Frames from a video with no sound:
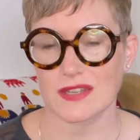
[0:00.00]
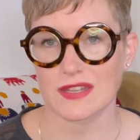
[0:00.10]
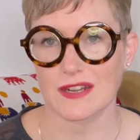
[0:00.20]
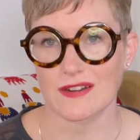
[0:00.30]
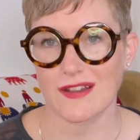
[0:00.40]
They
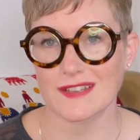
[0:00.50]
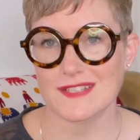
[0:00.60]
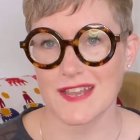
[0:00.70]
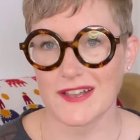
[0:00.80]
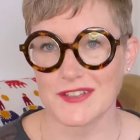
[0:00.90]
are not
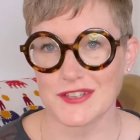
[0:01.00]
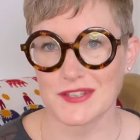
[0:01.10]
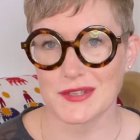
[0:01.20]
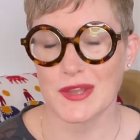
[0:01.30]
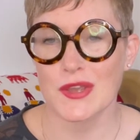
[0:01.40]

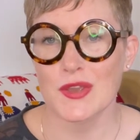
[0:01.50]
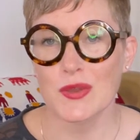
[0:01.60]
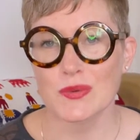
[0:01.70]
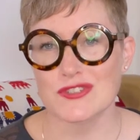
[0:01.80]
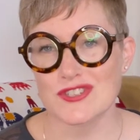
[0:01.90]
Italian,
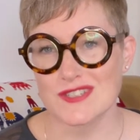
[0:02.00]
which is